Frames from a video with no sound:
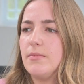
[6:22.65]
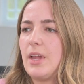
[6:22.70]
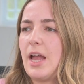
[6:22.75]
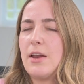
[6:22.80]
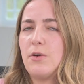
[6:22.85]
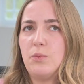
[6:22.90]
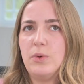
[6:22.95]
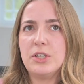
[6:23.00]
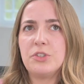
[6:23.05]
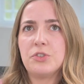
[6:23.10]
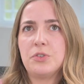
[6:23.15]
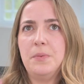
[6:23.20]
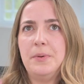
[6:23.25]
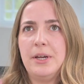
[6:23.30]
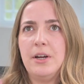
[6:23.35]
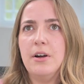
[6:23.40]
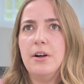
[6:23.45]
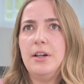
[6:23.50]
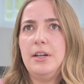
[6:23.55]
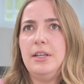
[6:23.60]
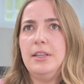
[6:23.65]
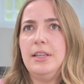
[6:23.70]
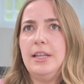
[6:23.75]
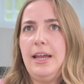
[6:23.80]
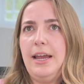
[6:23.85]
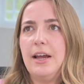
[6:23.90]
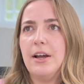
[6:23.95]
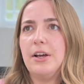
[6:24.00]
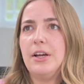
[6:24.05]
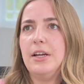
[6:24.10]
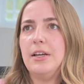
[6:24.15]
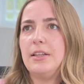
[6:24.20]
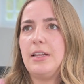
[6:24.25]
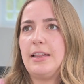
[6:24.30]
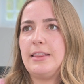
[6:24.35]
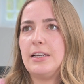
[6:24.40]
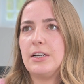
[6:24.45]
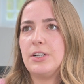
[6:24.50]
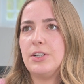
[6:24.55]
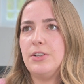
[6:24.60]
And what's going on in the area
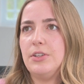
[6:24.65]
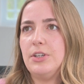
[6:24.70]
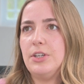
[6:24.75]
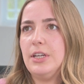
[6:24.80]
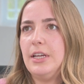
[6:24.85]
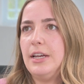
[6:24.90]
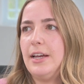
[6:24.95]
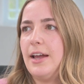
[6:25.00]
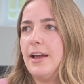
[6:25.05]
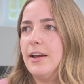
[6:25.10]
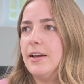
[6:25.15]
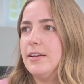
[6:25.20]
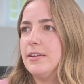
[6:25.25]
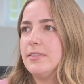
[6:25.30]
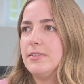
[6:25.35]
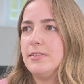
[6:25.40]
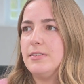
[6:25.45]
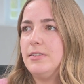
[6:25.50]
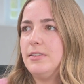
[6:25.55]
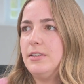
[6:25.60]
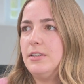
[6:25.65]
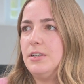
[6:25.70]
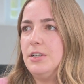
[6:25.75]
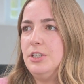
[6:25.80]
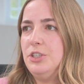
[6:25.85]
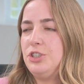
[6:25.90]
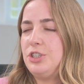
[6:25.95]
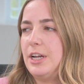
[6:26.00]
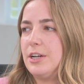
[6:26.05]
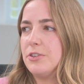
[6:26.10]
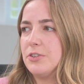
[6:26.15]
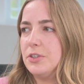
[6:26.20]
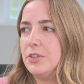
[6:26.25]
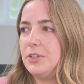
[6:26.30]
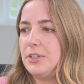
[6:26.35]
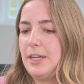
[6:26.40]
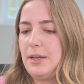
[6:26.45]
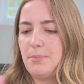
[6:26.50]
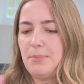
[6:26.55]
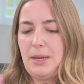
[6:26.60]
that they're looking at in
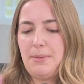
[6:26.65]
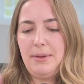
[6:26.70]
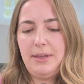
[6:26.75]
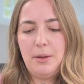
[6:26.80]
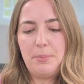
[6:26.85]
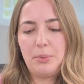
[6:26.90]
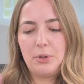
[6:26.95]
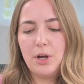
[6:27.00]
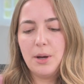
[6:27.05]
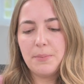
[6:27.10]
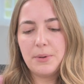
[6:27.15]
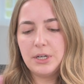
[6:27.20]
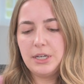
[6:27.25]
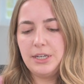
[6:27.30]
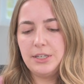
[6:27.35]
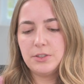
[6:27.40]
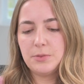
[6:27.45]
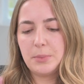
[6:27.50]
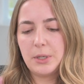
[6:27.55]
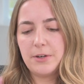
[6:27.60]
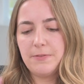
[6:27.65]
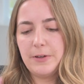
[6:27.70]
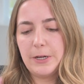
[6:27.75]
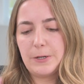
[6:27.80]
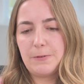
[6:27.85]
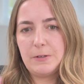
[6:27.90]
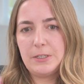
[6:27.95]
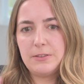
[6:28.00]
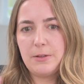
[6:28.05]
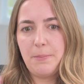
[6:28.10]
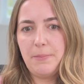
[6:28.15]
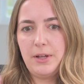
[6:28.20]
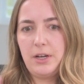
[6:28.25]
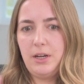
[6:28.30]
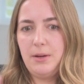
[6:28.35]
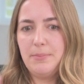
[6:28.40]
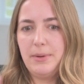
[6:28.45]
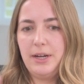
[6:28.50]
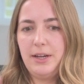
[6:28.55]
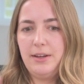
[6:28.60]
general. Like maybe a property is perfect for
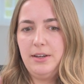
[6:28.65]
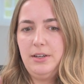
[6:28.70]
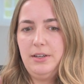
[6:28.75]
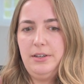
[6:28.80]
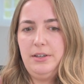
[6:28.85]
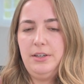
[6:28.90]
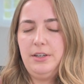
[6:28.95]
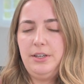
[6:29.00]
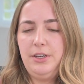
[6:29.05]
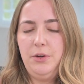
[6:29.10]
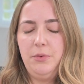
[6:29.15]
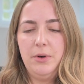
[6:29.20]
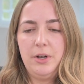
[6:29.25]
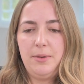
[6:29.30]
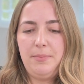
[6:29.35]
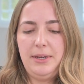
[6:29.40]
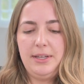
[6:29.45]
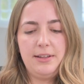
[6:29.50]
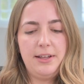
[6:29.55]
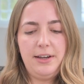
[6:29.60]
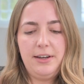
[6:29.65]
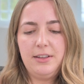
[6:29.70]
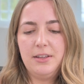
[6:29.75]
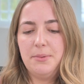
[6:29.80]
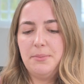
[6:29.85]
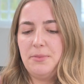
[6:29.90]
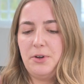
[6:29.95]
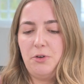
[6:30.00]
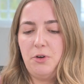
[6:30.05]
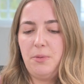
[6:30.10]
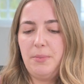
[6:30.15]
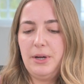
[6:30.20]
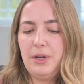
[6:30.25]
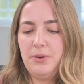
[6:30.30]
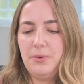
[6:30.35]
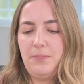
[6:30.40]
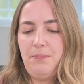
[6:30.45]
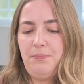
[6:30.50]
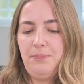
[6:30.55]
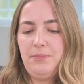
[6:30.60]
somebody, but you want to be letting them know
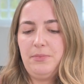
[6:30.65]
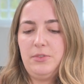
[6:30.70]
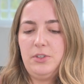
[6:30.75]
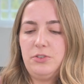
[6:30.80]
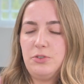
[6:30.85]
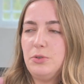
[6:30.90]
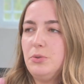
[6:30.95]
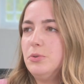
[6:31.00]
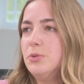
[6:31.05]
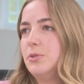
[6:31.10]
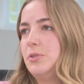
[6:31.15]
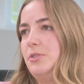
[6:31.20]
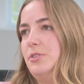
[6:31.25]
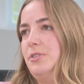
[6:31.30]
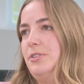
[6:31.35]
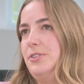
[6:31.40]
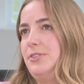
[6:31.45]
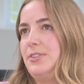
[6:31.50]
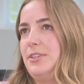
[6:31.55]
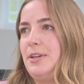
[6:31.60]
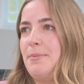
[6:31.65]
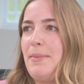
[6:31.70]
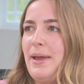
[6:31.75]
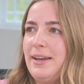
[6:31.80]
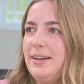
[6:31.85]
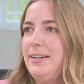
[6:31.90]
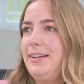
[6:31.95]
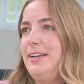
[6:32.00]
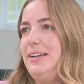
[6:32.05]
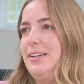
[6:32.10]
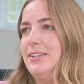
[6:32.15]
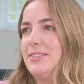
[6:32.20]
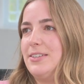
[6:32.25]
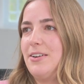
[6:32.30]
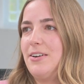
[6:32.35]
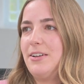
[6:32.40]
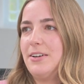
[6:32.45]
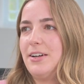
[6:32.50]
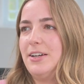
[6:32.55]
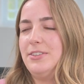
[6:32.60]
about schools and amenities and
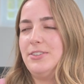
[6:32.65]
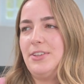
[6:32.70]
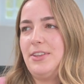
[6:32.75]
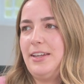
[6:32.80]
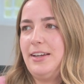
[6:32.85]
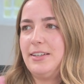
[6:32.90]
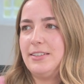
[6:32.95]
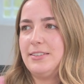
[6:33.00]
all kinds of things.